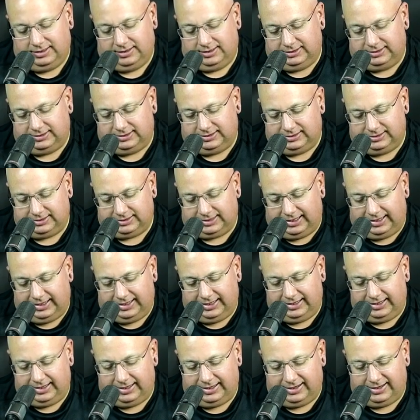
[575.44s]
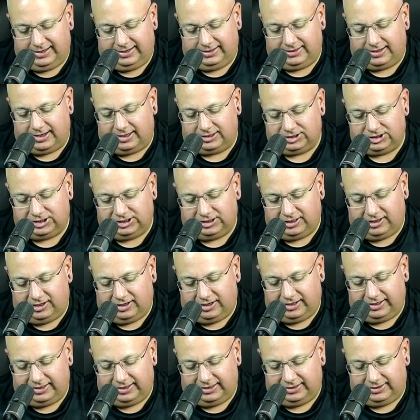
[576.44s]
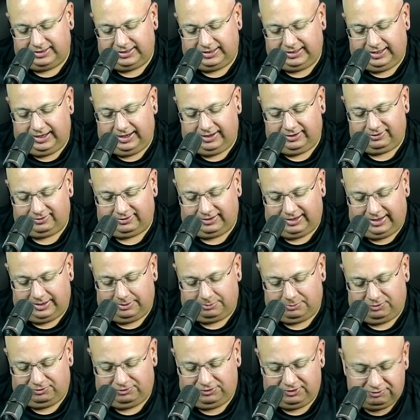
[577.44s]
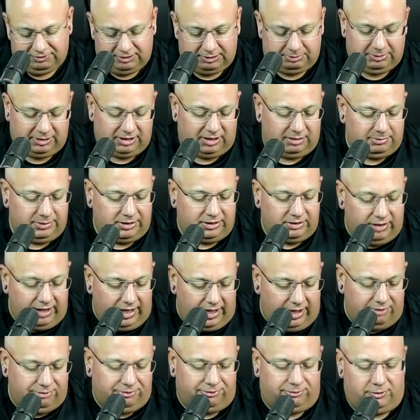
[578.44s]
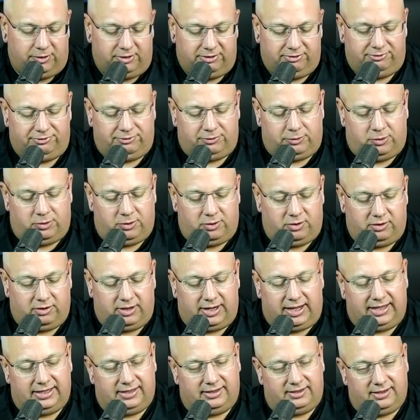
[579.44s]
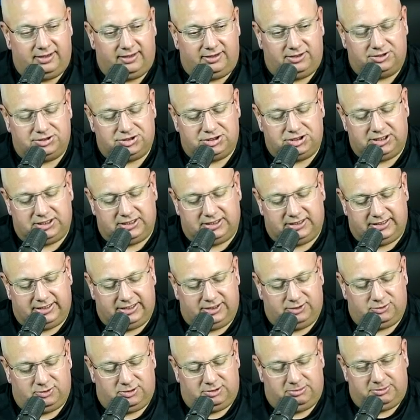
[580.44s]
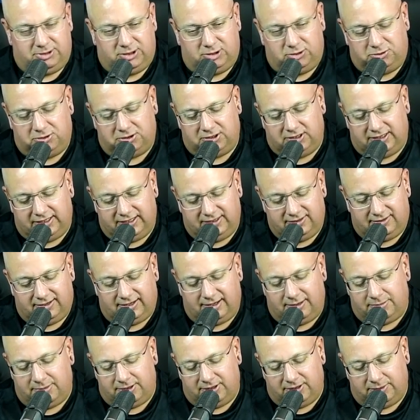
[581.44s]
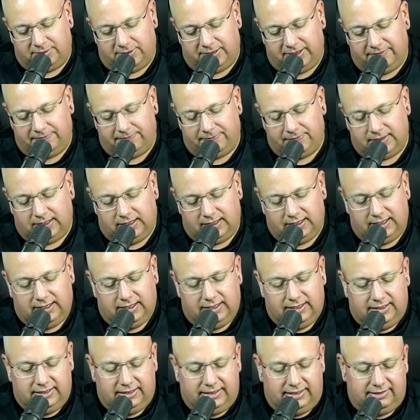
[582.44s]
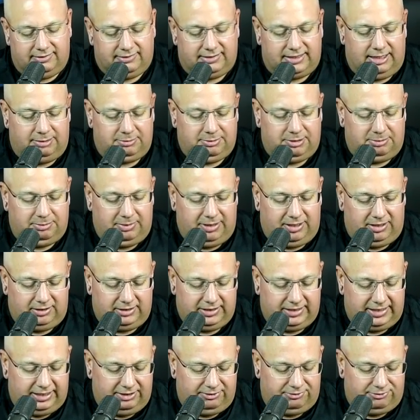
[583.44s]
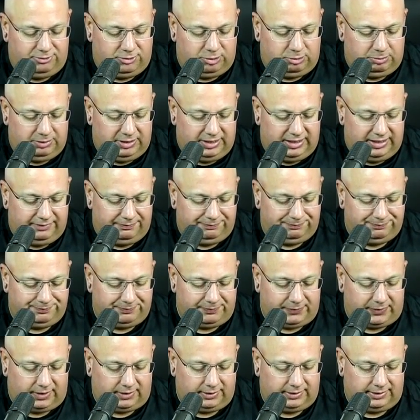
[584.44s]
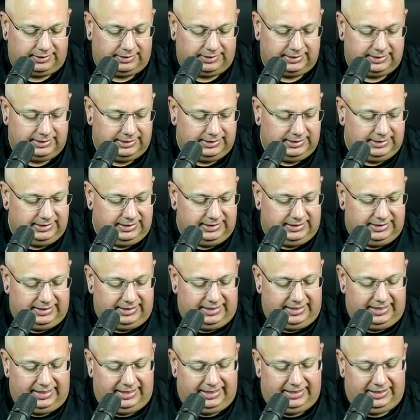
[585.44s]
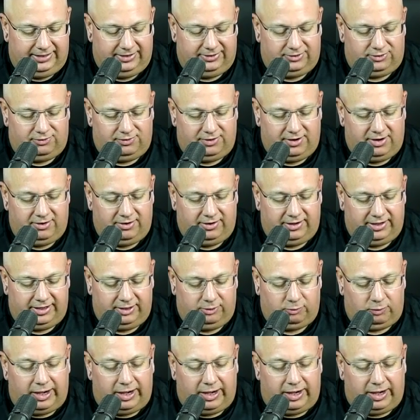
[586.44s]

This is a Yashinon DSM, a 50mm f/1.4, i.e. a Yashica lens with a Minolta lens cap, by the way. This came in the mail today for me, and it's very